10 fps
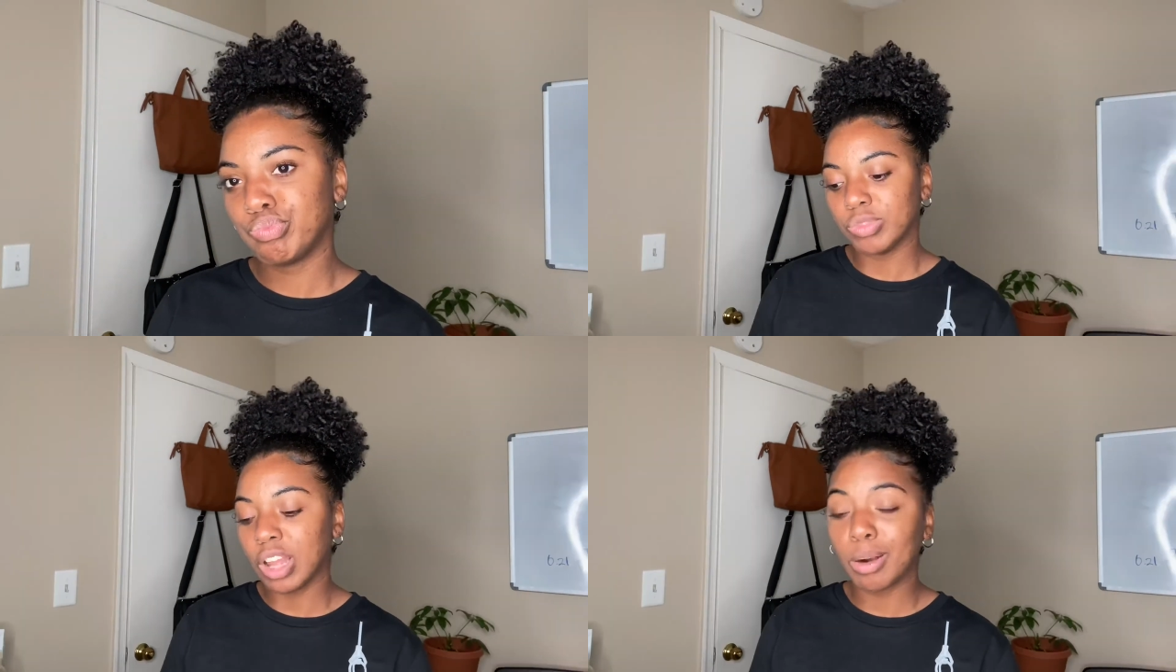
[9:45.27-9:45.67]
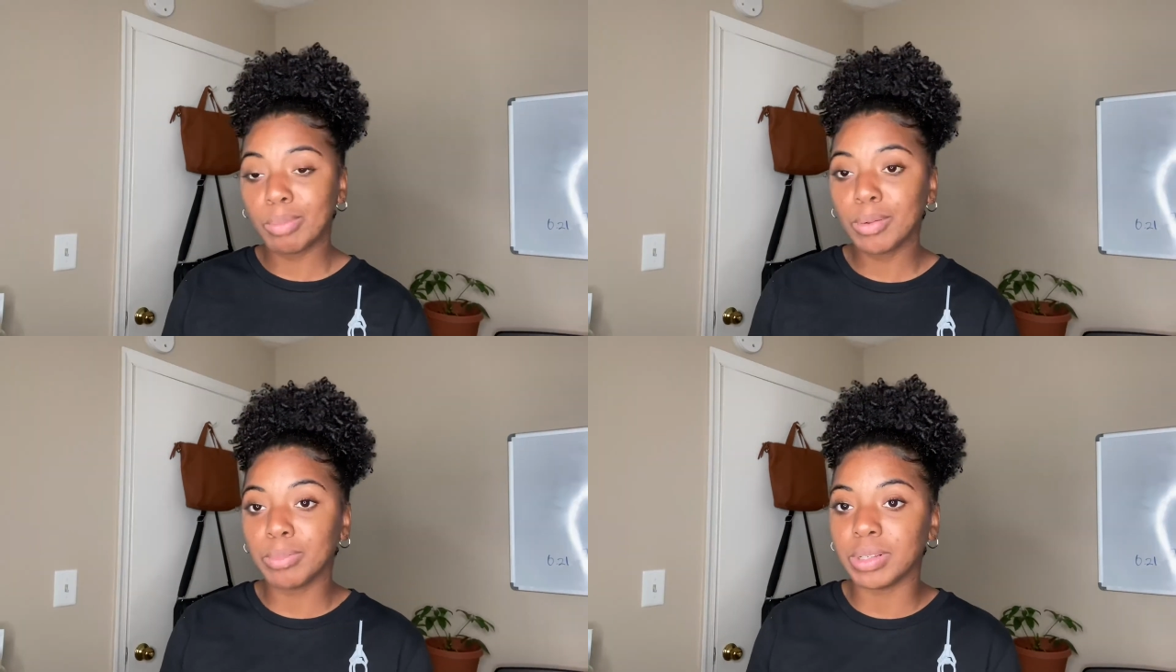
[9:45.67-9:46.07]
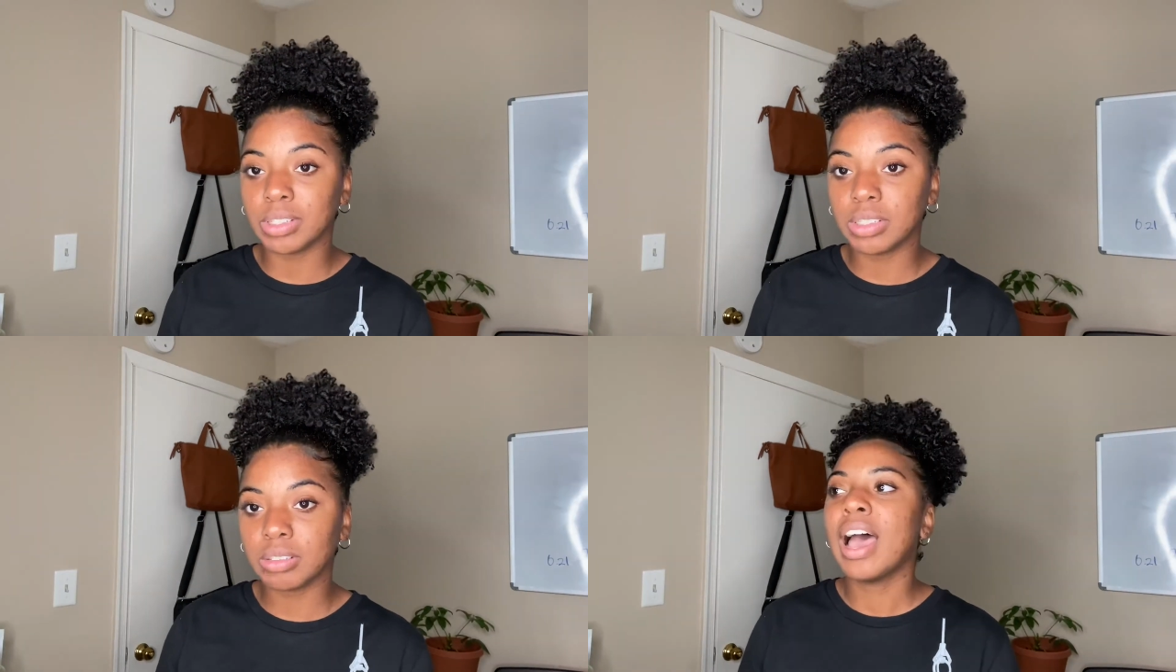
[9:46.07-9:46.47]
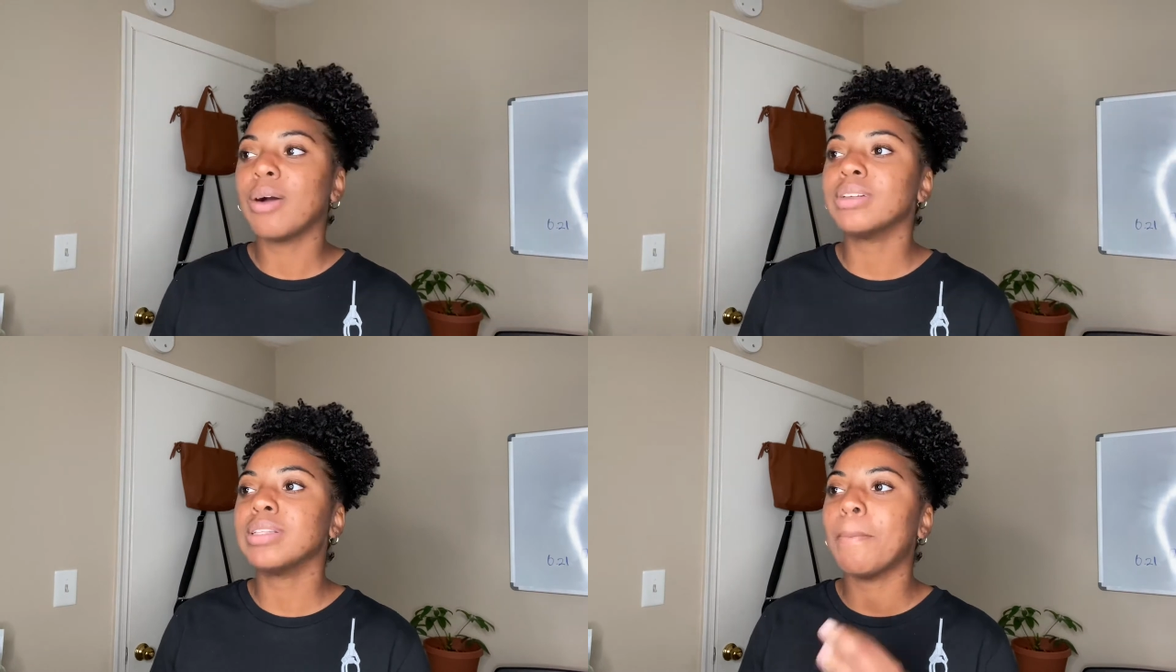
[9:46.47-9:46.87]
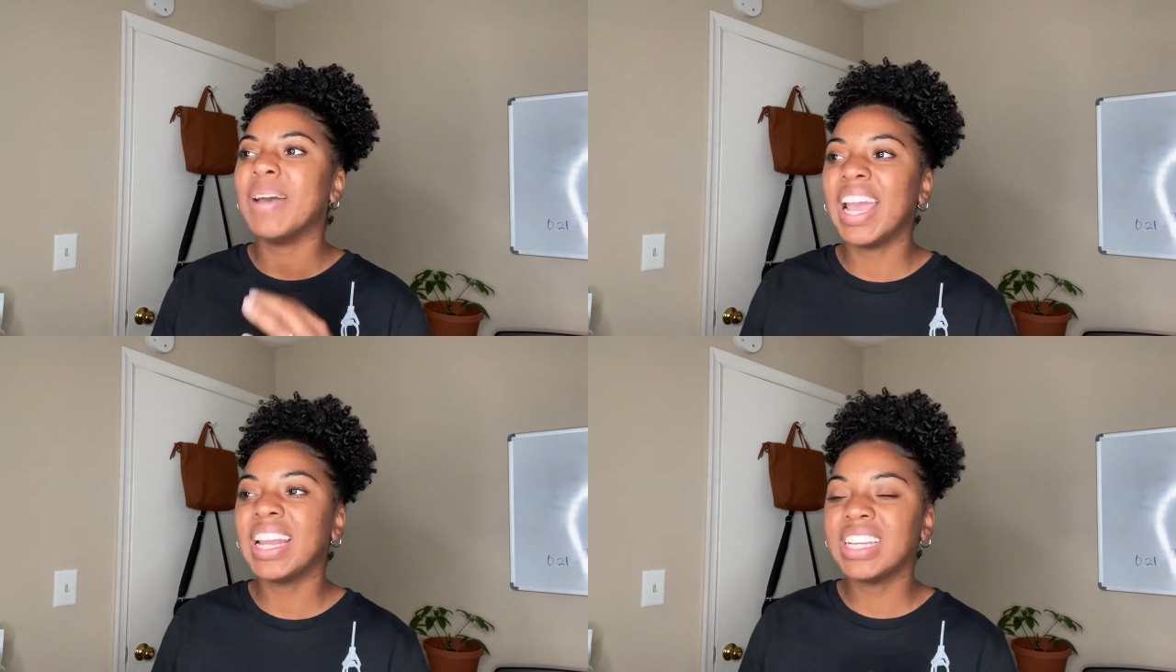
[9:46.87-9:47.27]
Not on purpose. I wasn't
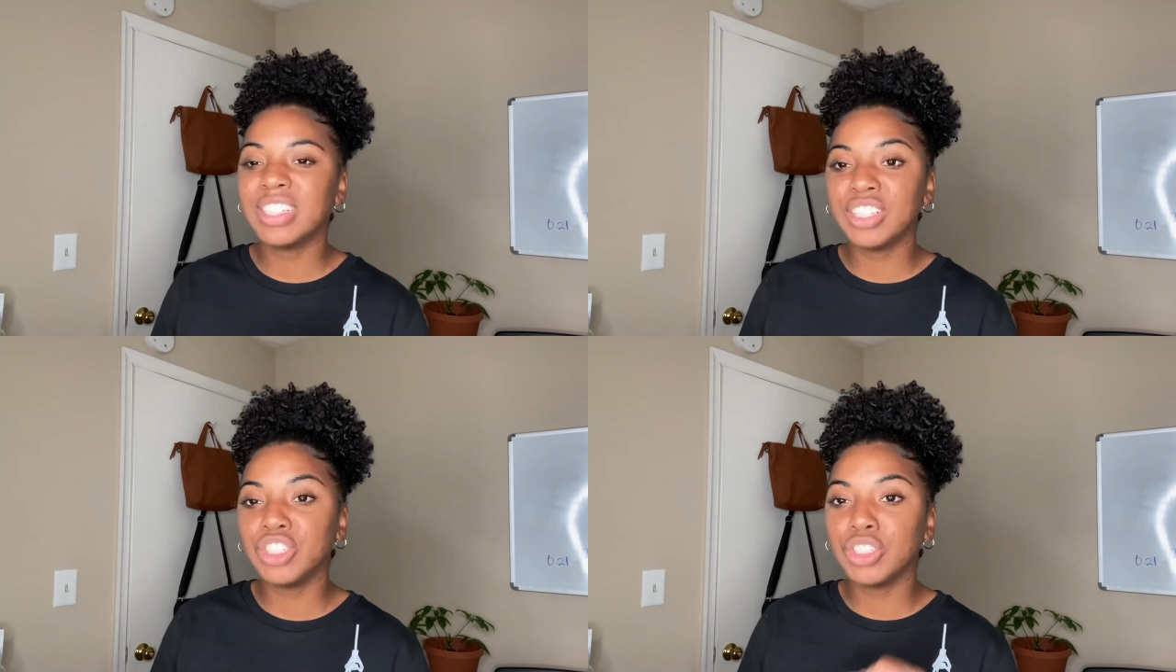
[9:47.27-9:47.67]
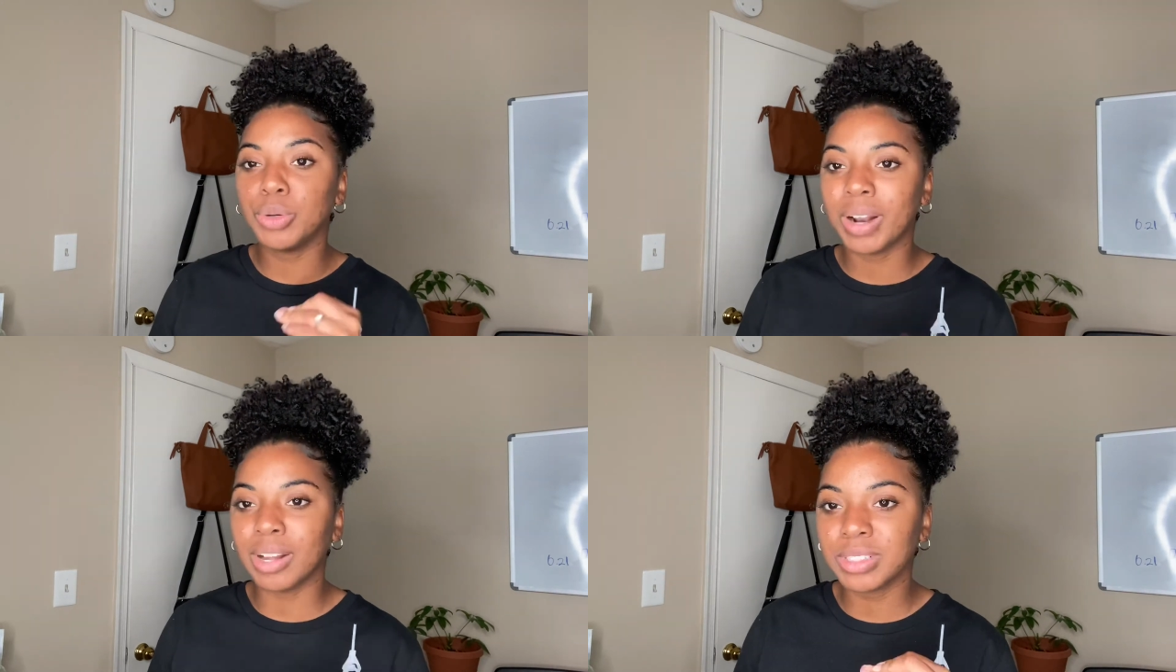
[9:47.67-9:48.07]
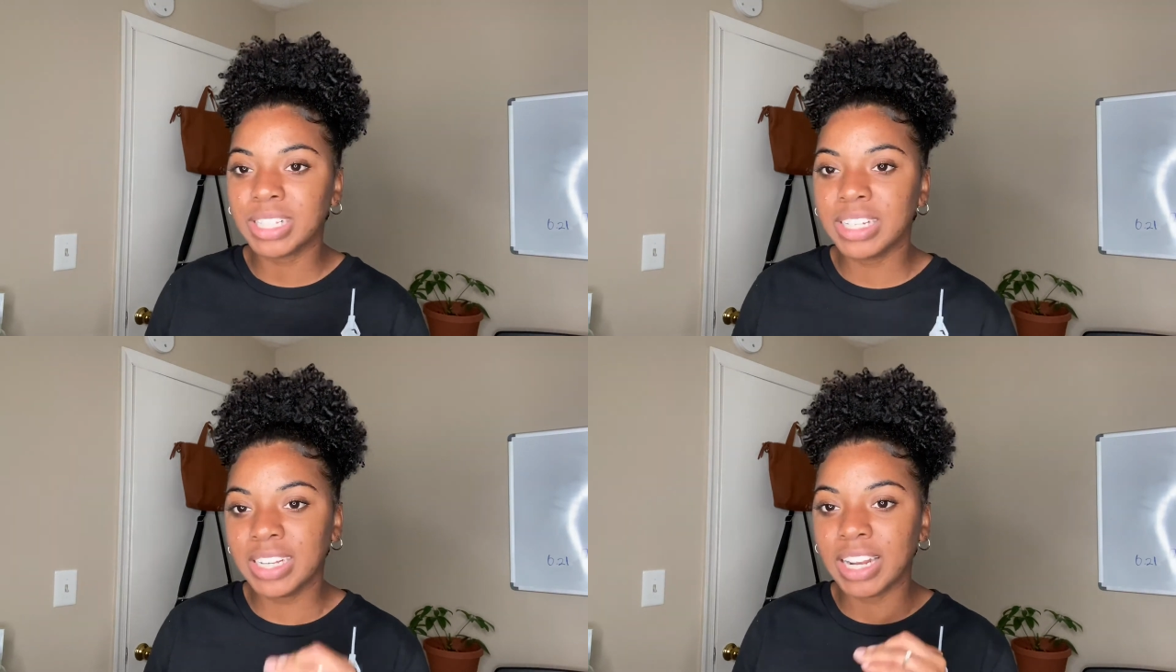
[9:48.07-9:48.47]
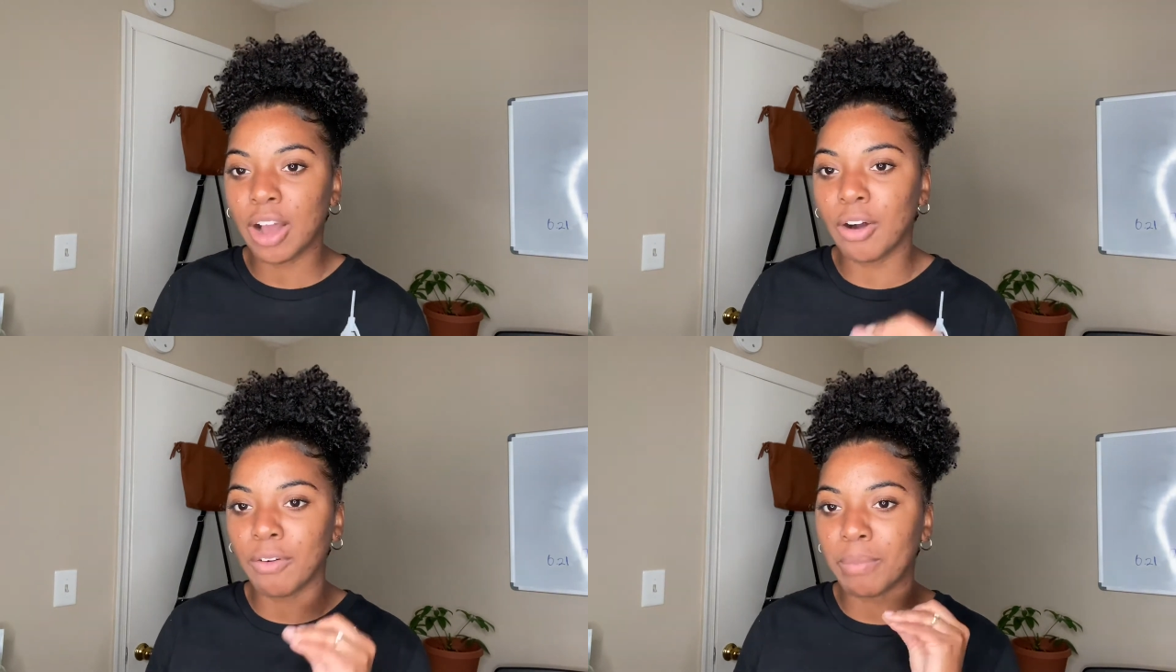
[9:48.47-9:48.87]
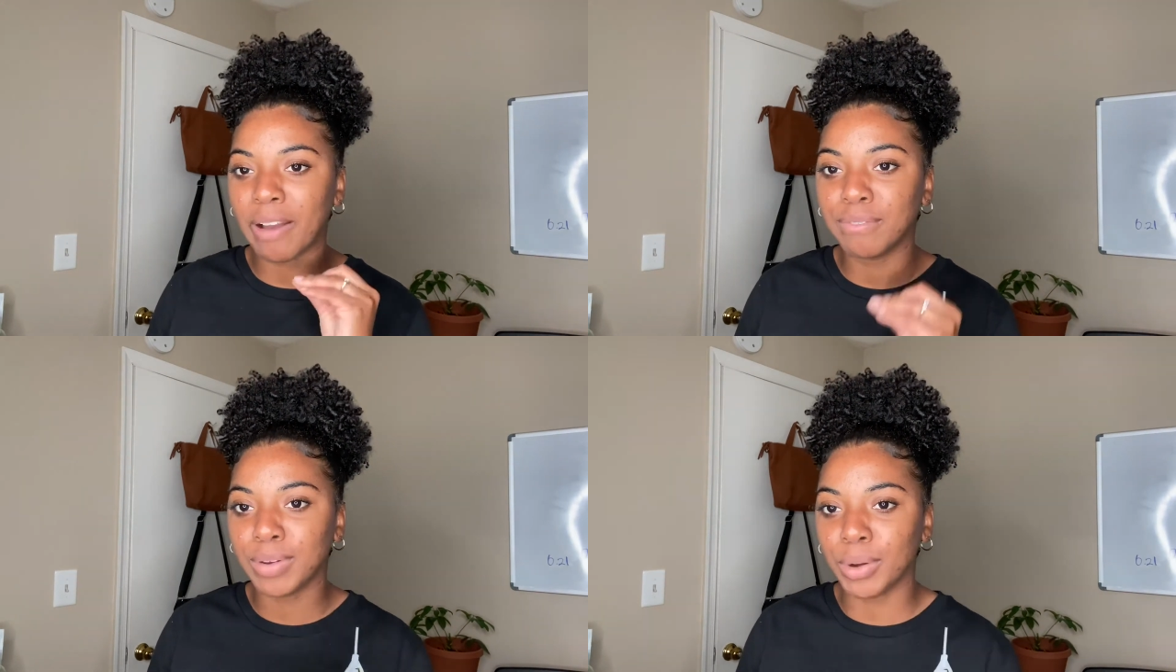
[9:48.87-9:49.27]
paying attention to what I was cleaning out of
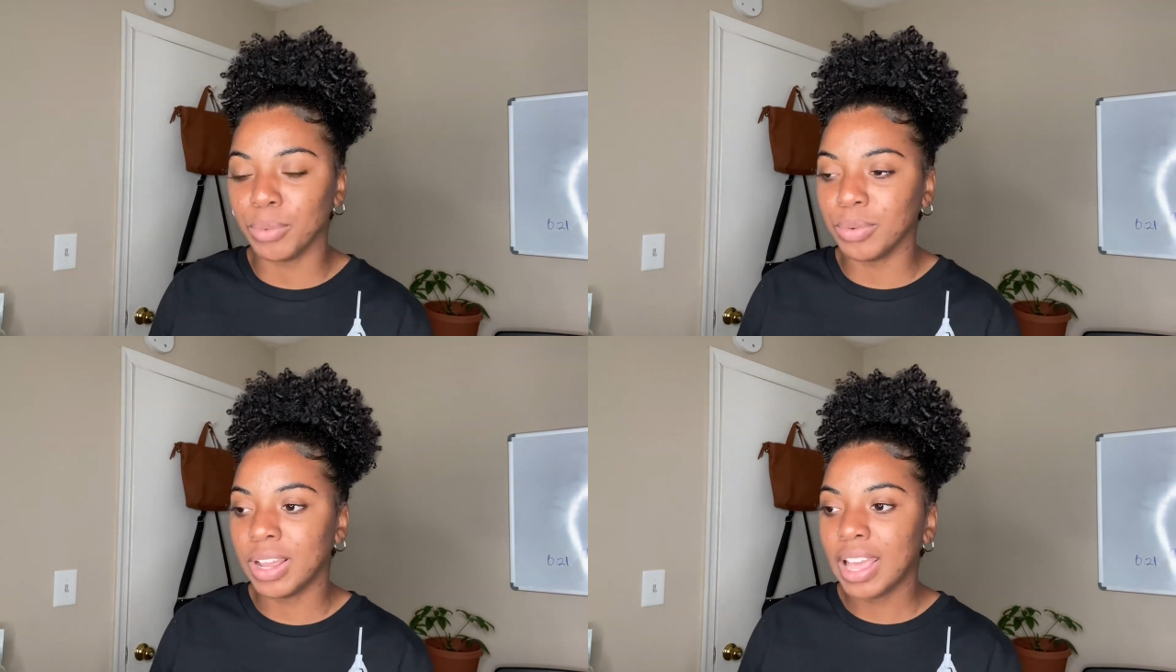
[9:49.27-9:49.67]
my phone.